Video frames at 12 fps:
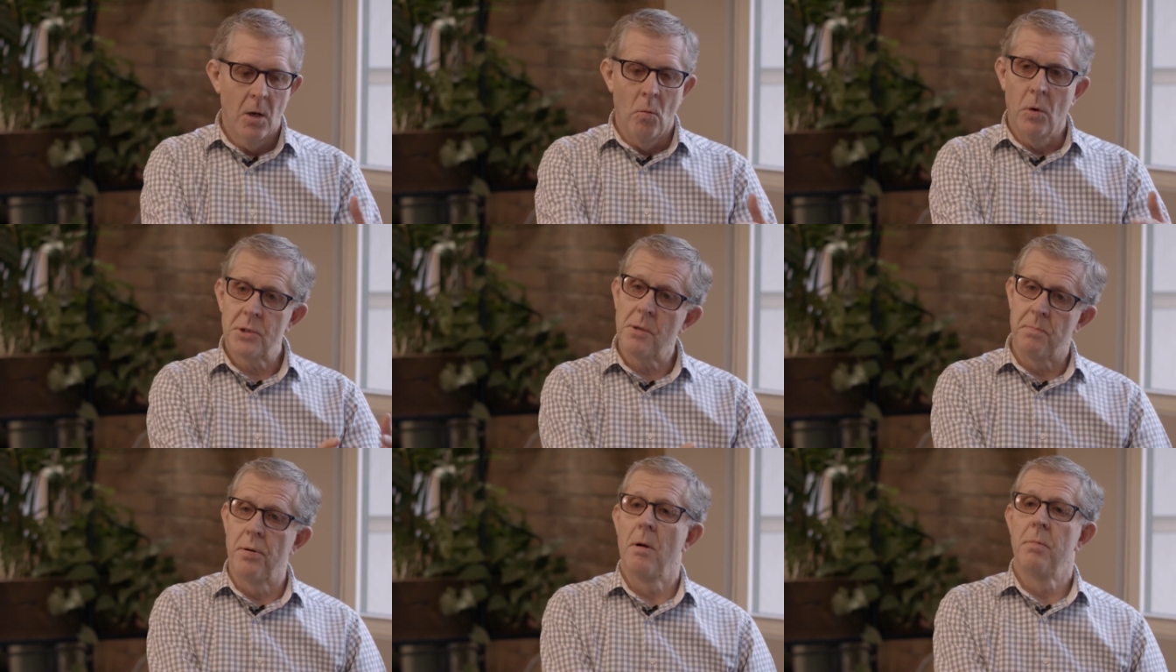what's the
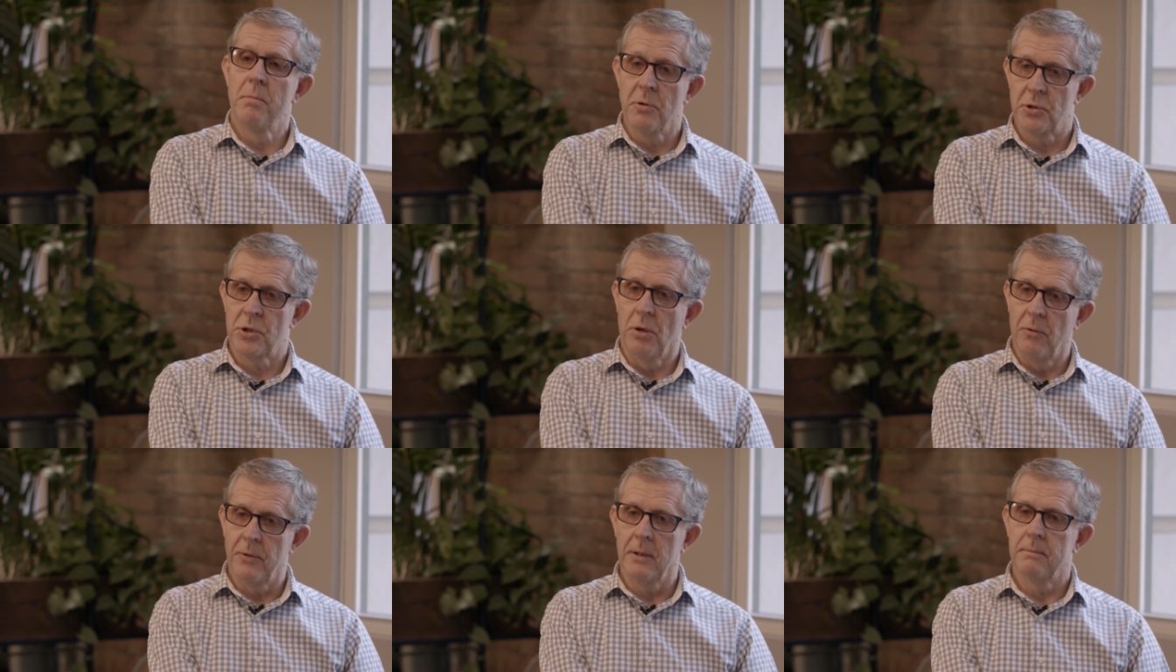problem you're
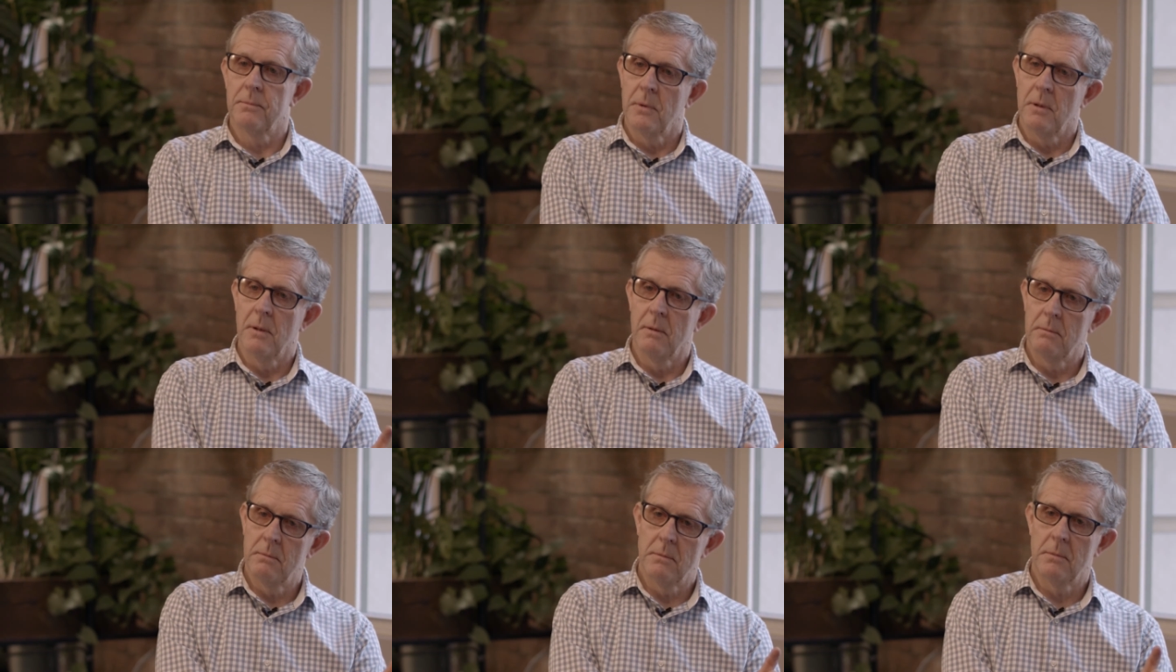solving
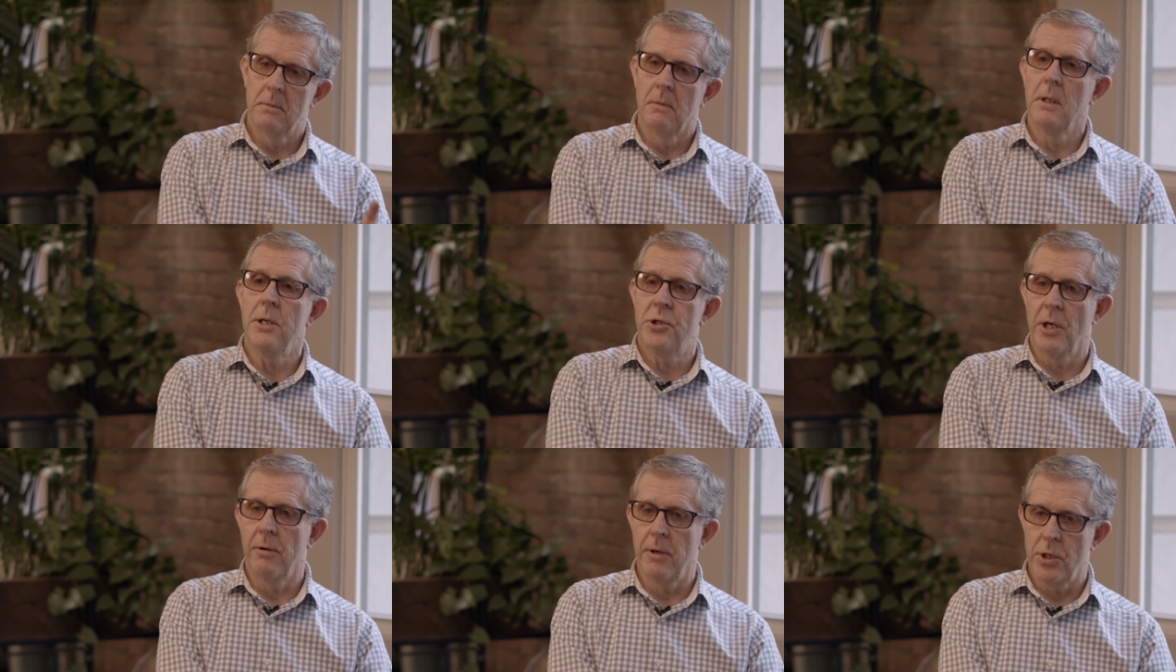lead
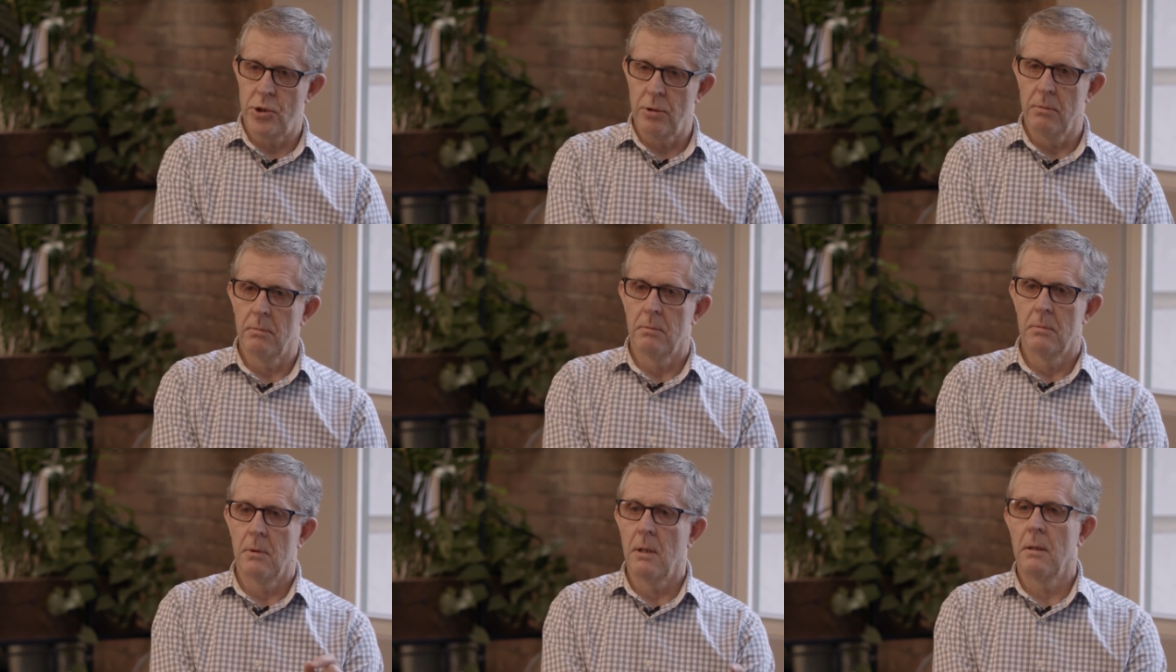generation,
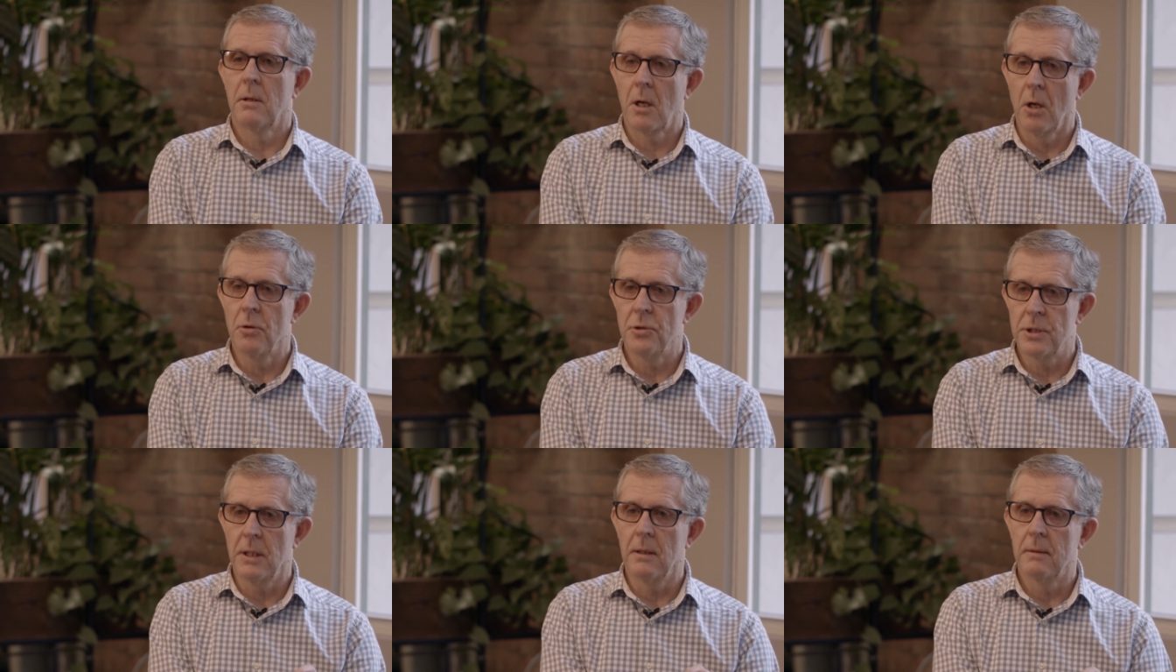
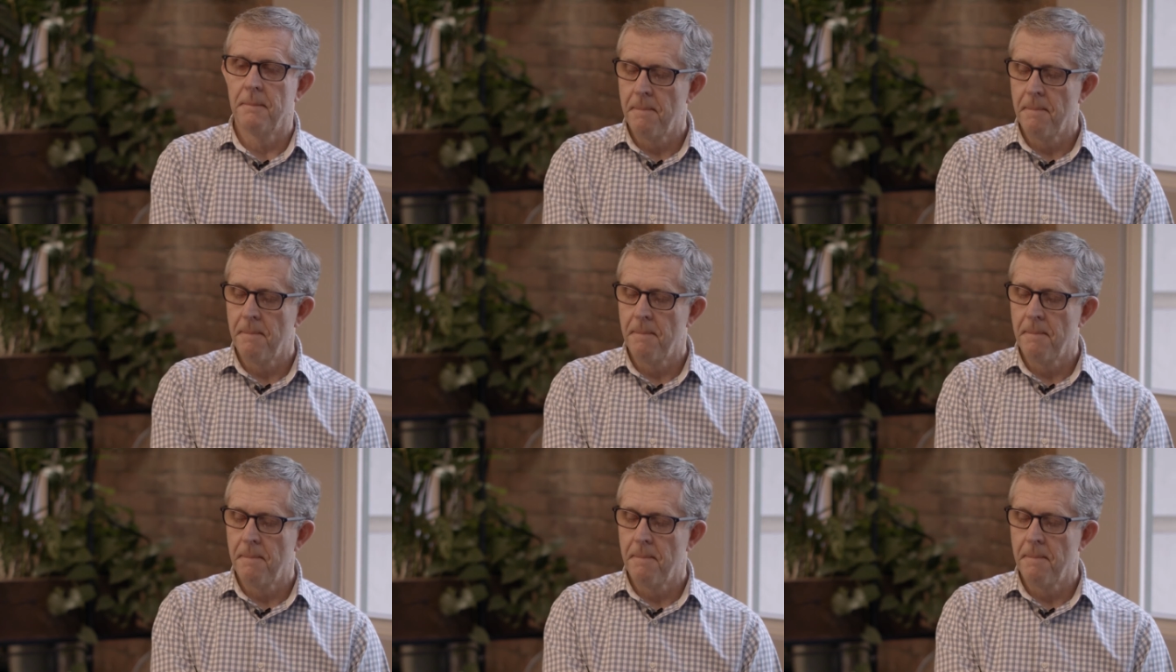closing.